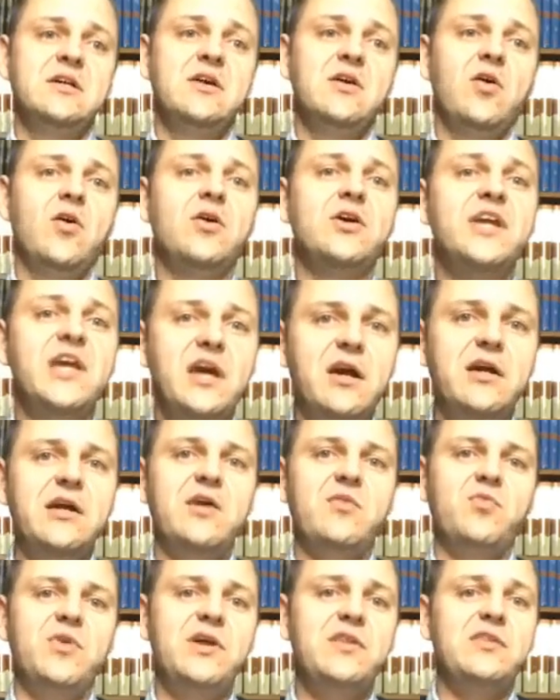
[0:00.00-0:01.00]
or carry
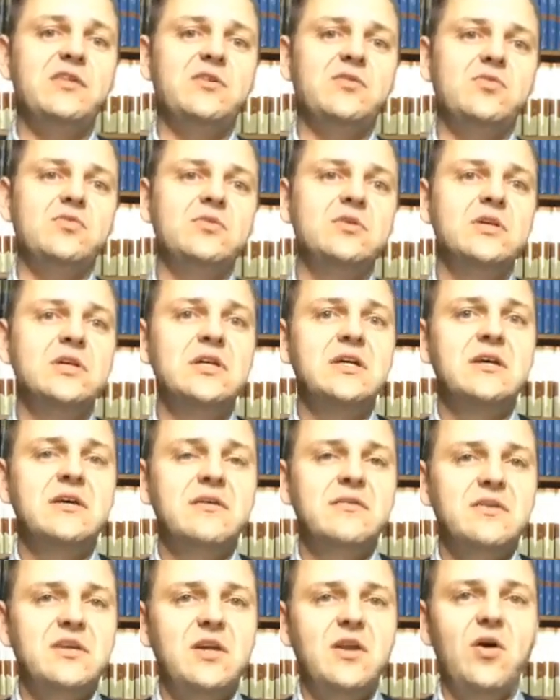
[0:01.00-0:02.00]
it with you.
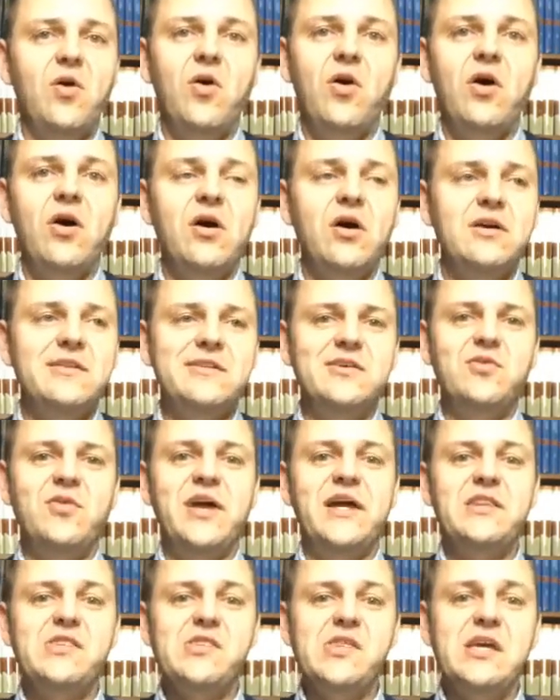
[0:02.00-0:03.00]
You know, the
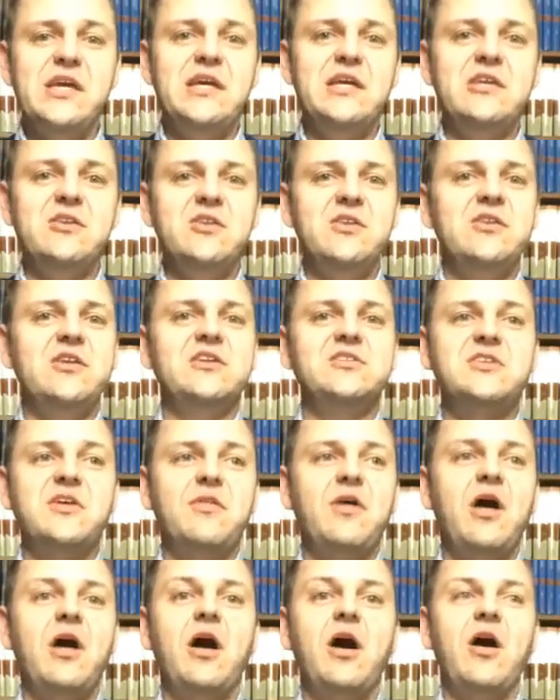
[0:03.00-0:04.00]
great thing, there's
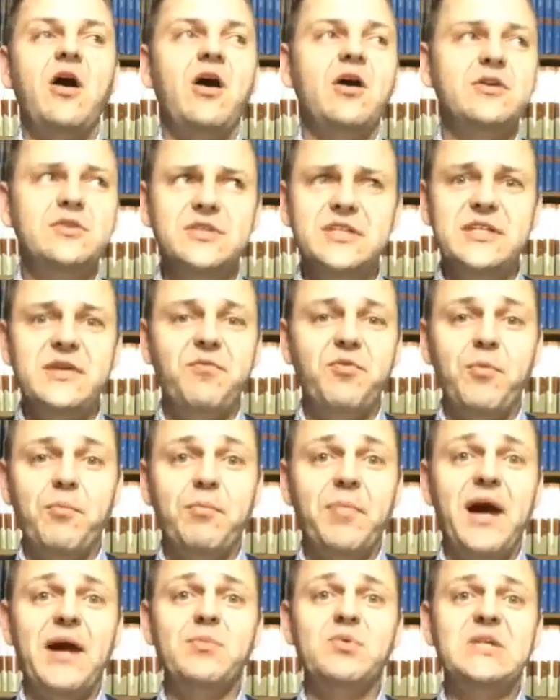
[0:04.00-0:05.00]
a, a hundred different
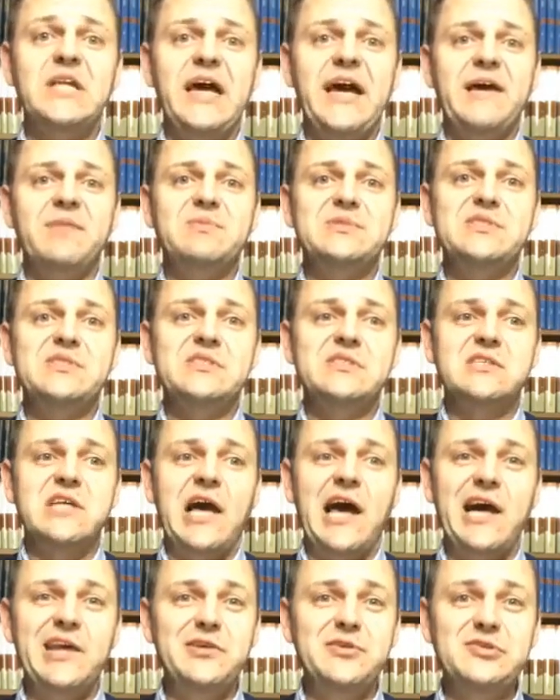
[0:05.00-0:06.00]
Bible apps.
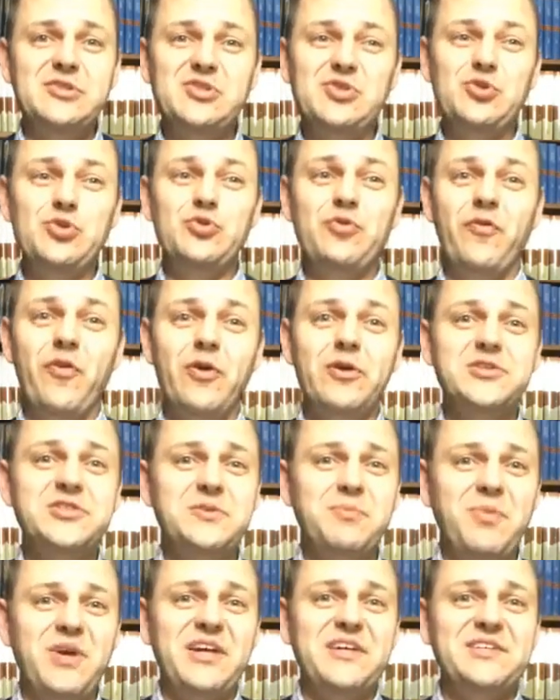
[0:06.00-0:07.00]
I use
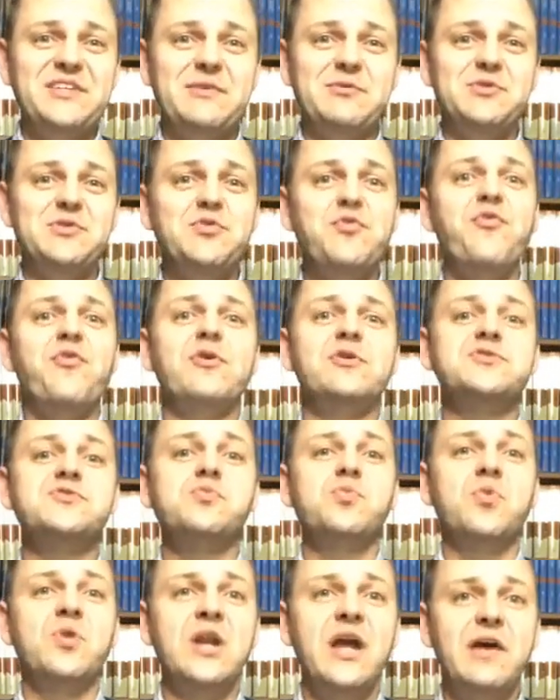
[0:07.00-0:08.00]
Version because it was the first
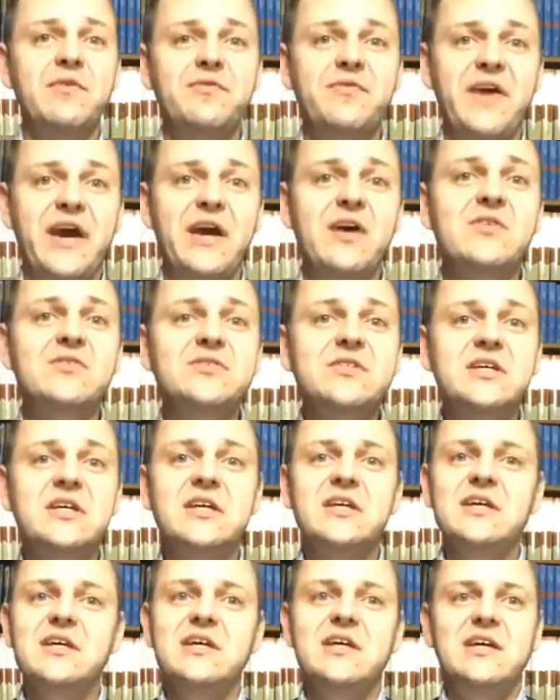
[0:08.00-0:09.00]
one I found
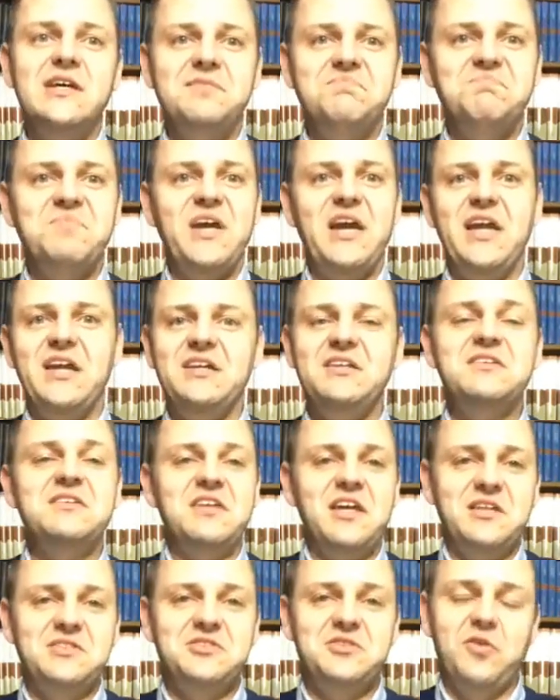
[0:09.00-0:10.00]
and
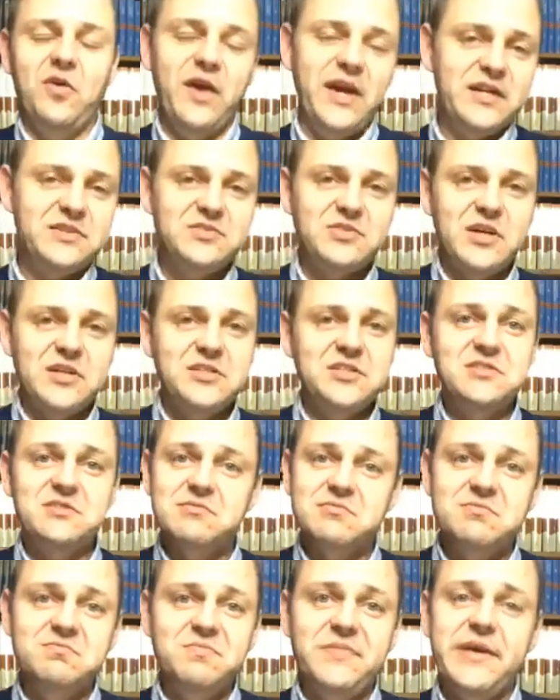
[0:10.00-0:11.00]
it's great. So I just
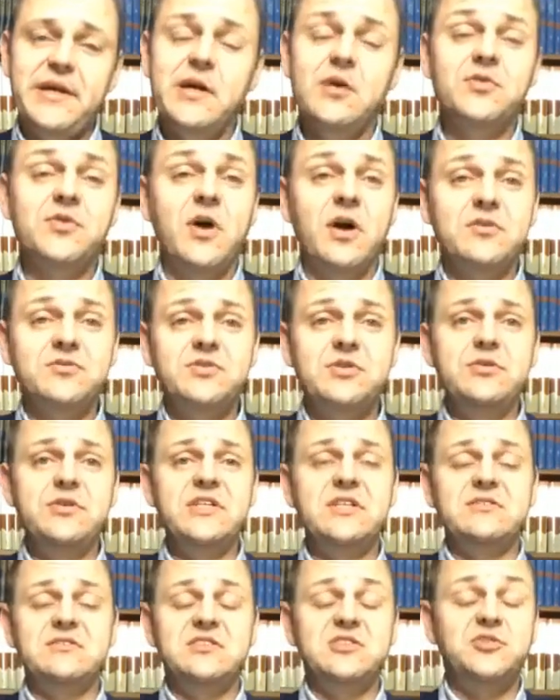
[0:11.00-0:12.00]
held on to
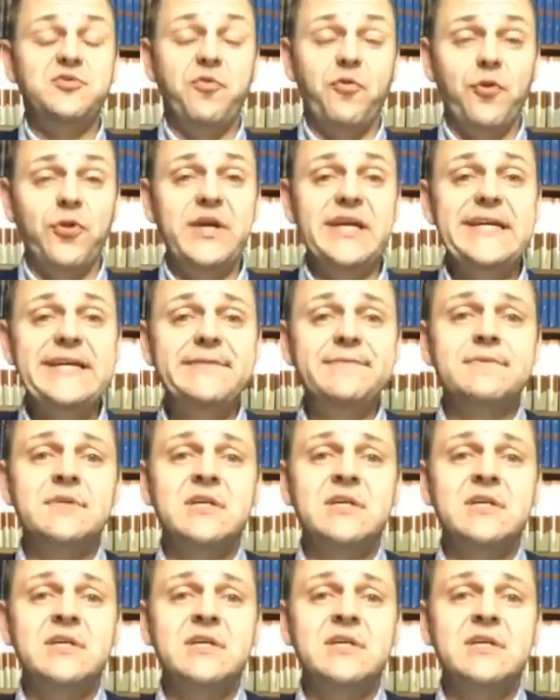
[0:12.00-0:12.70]
it. It's free.